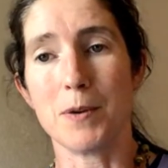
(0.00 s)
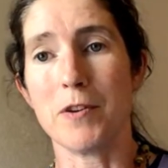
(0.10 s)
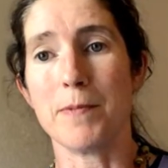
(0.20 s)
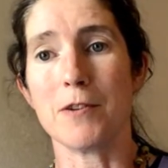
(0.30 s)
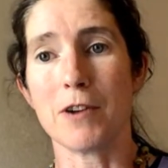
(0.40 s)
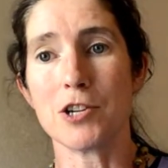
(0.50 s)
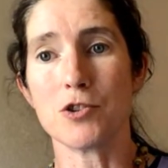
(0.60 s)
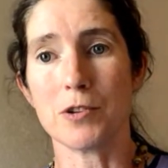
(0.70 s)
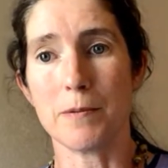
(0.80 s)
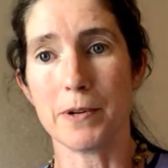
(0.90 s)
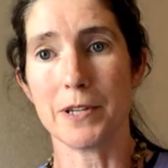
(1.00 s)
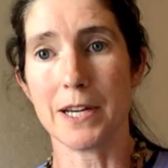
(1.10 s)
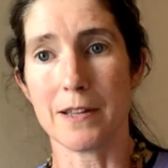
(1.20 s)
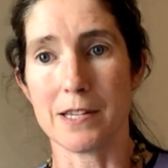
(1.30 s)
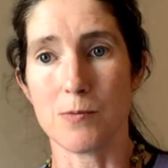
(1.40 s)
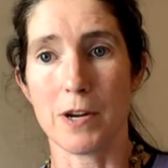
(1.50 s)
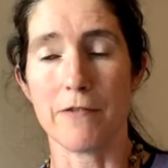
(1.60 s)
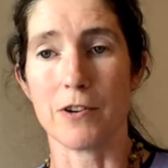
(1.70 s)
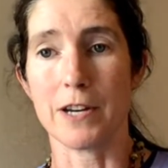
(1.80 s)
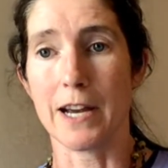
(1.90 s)
We've been gradually building it this way
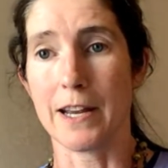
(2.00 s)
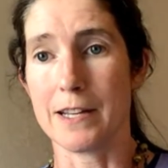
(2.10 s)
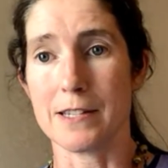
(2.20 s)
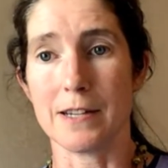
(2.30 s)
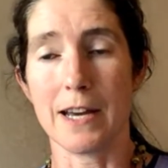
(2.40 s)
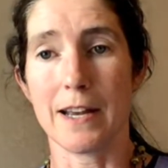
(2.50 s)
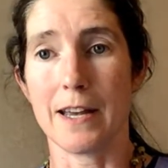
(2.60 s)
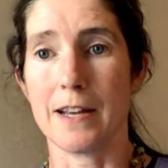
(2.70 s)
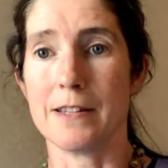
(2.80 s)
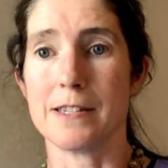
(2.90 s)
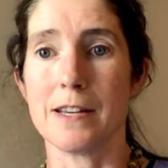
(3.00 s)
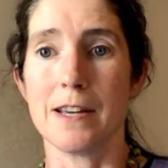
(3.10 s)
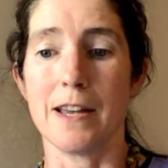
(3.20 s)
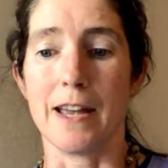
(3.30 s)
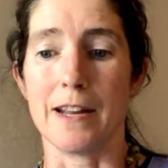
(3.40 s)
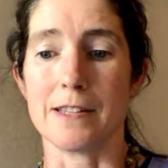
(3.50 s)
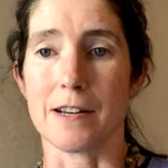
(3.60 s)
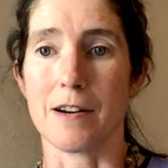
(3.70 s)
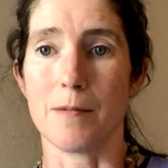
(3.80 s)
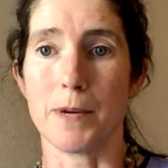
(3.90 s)
for decades and decades, and it's a
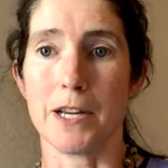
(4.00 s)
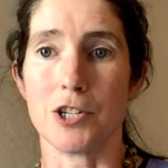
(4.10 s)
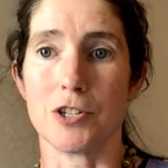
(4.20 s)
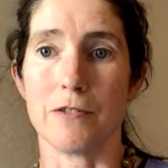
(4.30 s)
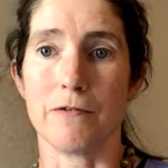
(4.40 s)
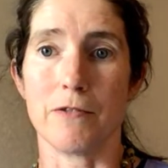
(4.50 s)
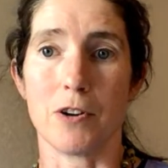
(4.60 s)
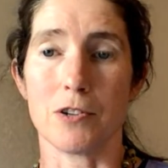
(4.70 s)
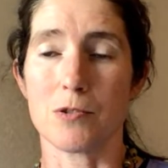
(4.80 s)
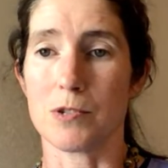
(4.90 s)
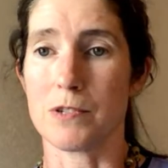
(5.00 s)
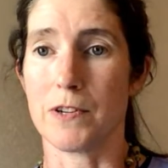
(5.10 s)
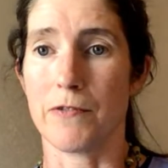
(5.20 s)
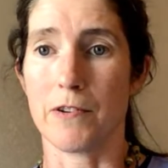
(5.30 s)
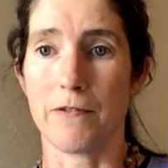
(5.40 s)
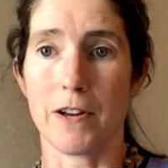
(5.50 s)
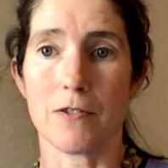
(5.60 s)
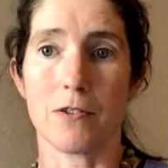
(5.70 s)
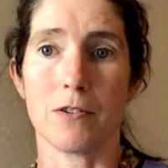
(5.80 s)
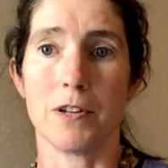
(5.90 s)
combination of all sorts of different
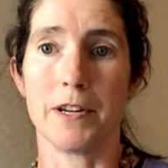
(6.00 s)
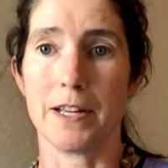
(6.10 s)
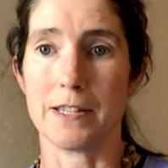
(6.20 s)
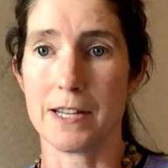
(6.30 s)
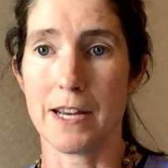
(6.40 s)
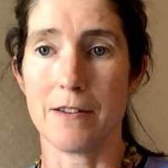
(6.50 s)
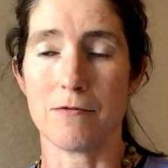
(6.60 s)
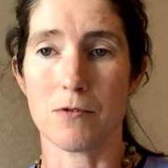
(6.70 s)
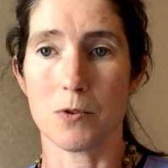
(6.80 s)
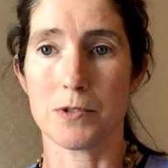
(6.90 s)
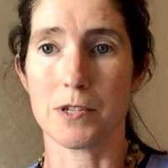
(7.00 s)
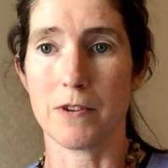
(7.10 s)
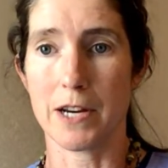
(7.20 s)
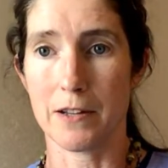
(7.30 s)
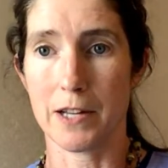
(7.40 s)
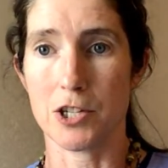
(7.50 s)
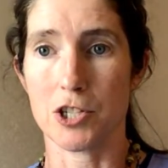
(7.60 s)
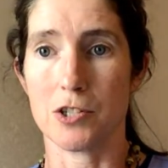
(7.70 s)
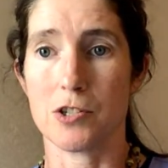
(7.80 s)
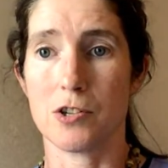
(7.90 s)
federal and state rules and regulations.